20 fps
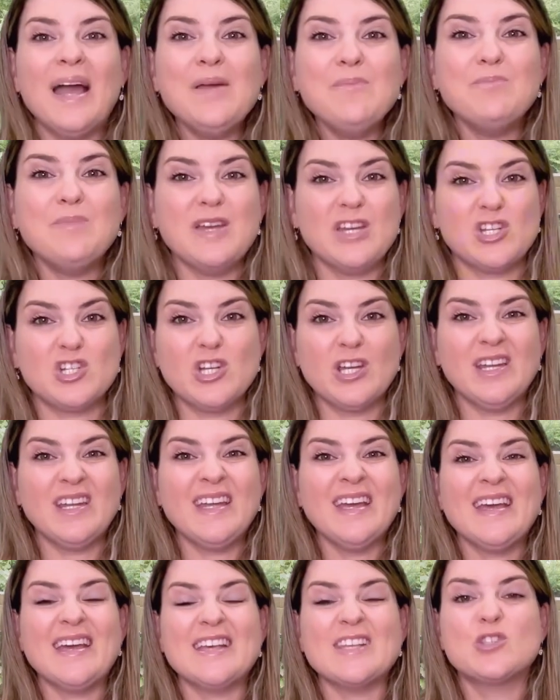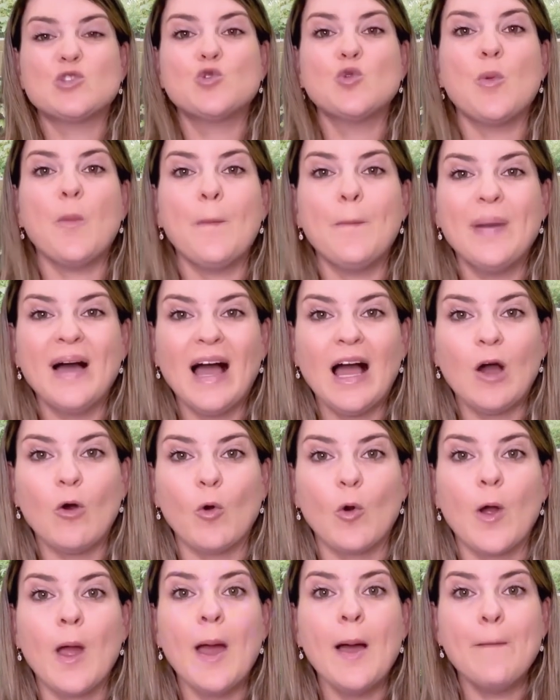mission is to
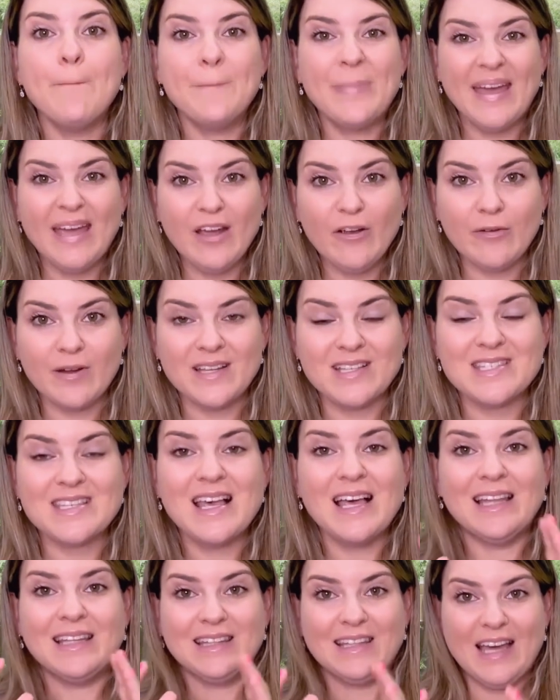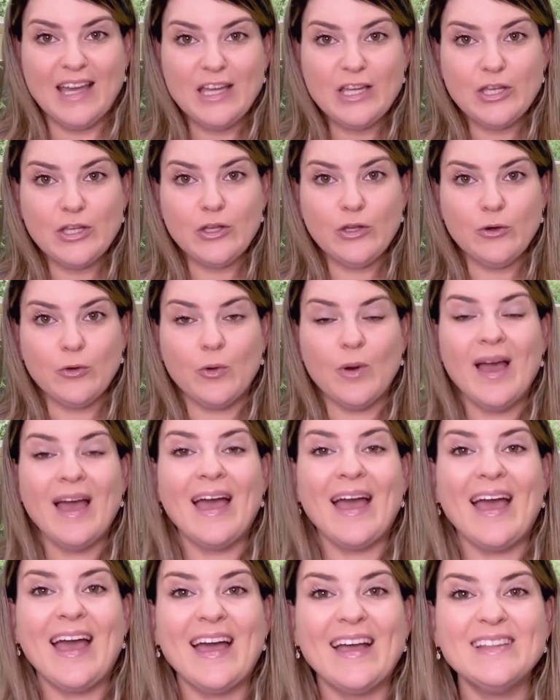empower parents like you
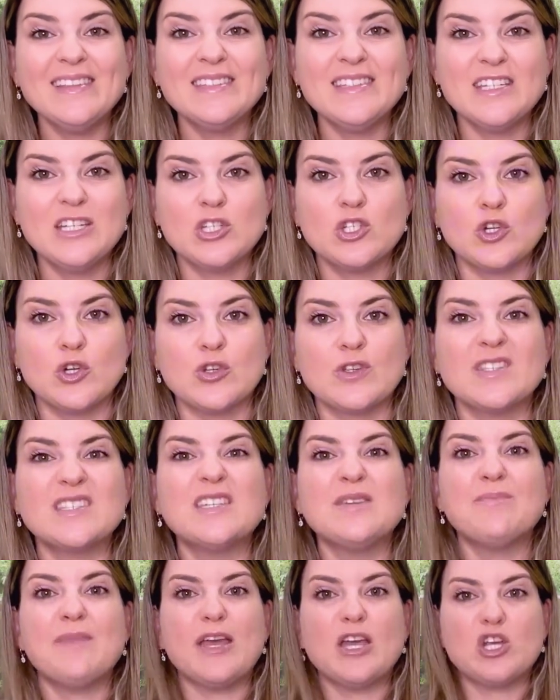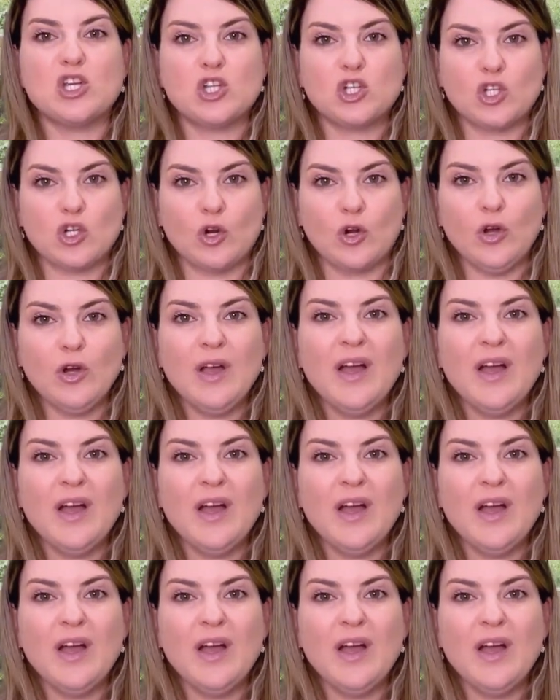and teachers to make sure